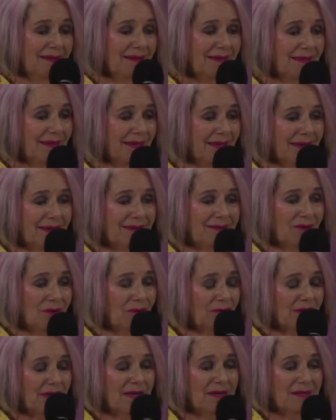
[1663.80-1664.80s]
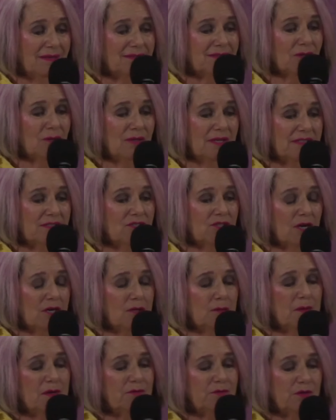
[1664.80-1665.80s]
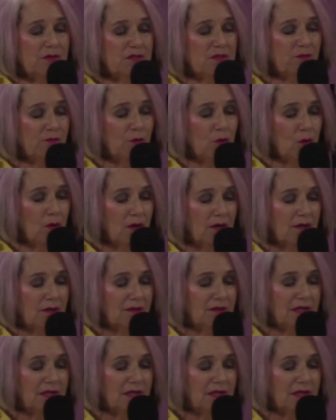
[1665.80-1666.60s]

And okay, so let's talk about verse 4.